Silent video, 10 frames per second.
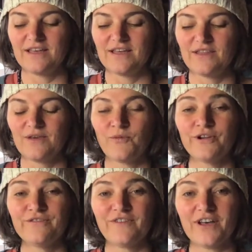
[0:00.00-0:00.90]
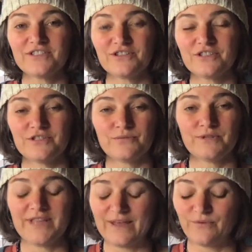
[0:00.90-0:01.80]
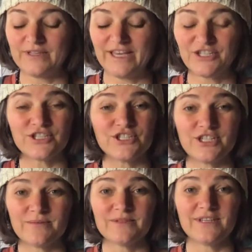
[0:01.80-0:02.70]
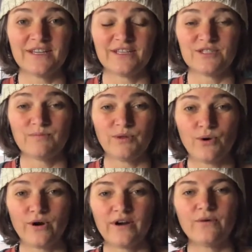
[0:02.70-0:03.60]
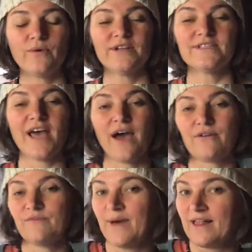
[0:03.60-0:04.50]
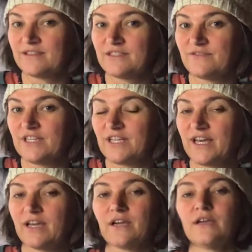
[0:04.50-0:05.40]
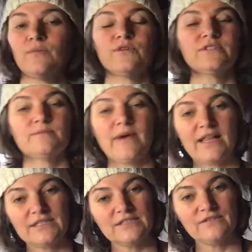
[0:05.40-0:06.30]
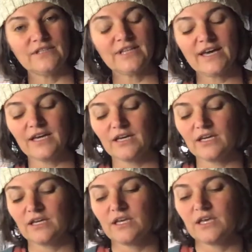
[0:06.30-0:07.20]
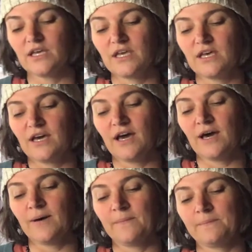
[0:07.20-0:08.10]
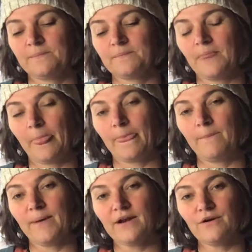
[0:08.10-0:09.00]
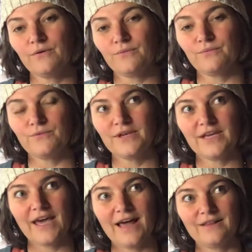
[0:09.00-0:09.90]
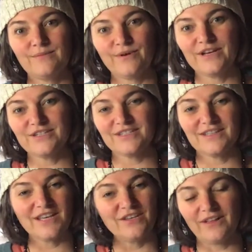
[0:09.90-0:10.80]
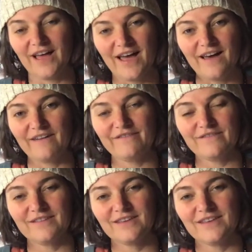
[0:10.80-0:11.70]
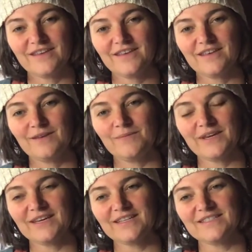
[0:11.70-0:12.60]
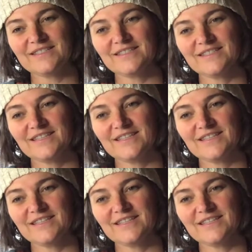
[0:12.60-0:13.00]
The more you foster these relationships and explore what does out of balance feel like and what does balance feel like, the better recalibration that you'll have. Because